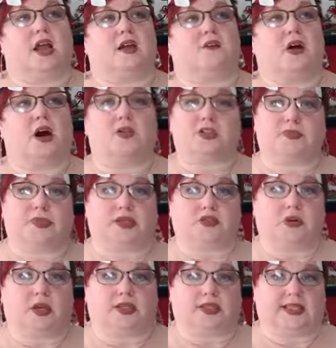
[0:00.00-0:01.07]
have always been
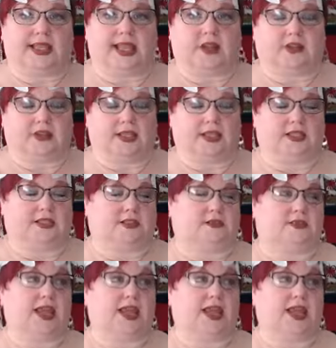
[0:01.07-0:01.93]
drawn to the Celtic